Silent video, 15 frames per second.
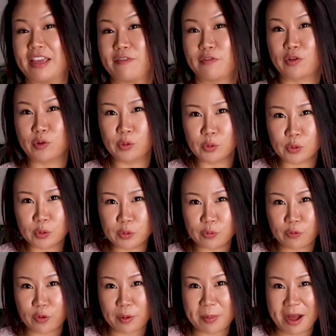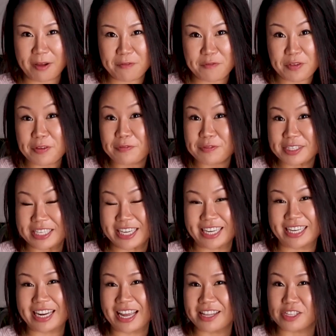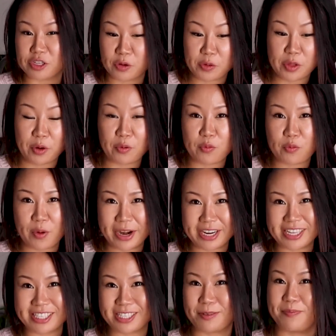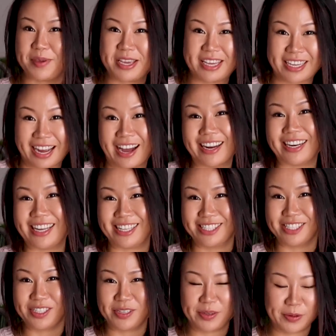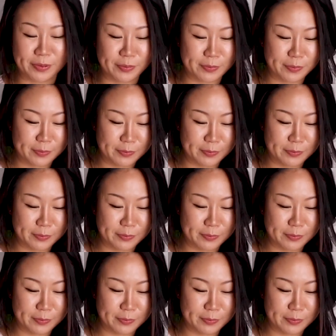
they've cooled for about 15, so they're ready to be cut into.